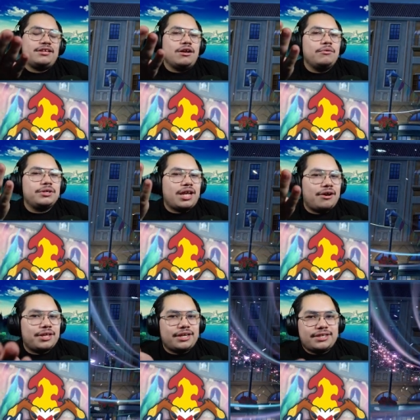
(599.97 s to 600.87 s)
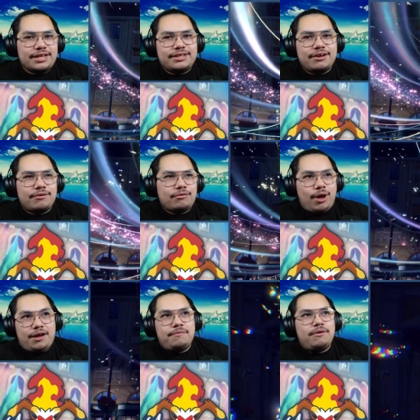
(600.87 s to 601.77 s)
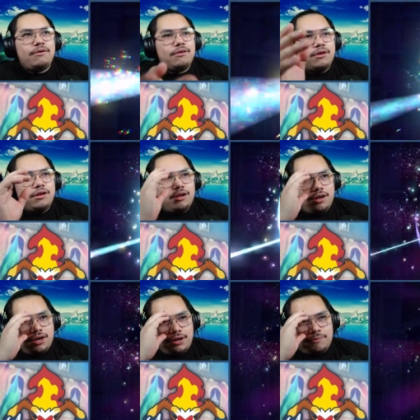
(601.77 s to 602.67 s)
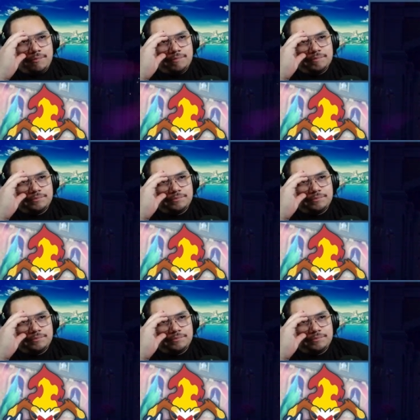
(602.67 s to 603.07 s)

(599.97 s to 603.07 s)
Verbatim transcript: knowing now that he sent out Quaquaval Um,